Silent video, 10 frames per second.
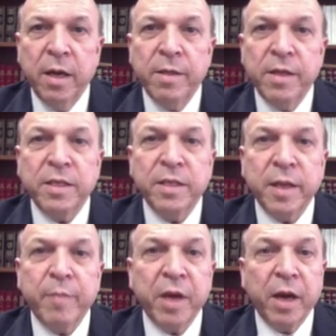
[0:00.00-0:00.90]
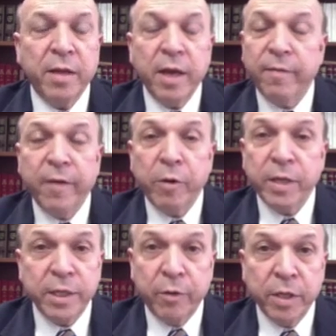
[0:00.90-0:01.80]
This is something I take very
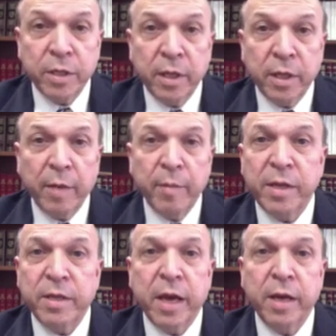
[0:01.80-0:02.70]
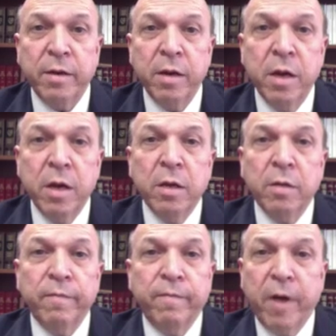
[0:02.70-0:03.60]
seriously. I maintain
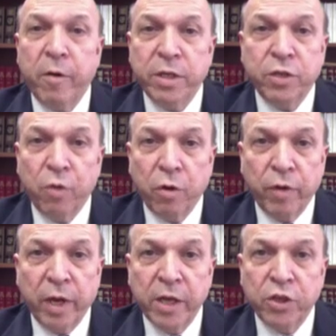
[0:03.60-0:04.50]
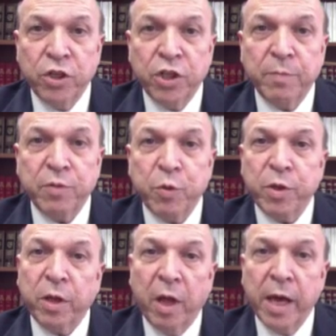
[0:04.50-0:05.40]
very strong relationships
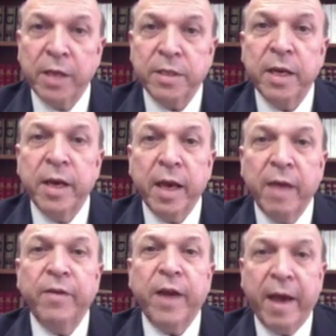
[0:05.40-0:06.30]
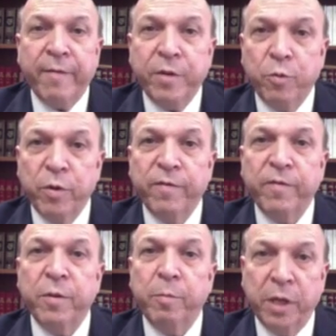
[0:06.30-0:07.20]
with clients, even after we've
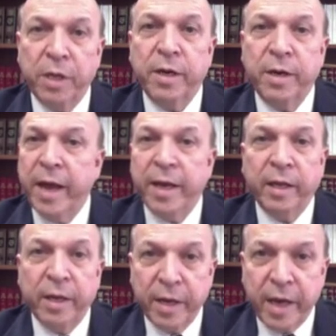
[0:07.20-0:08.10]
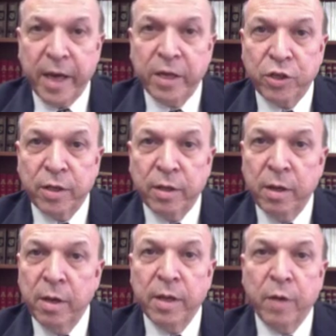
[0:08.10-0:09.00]
completed any litigation
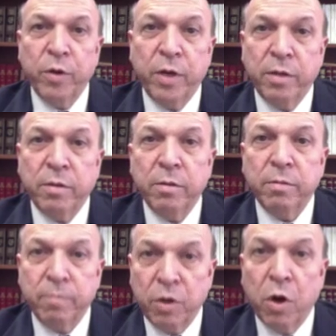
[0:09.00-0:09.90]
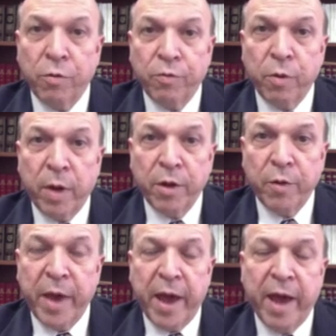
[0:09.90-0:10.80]
that we need to go through on
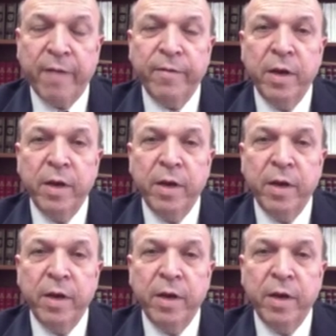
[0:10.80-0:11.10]
their behalf.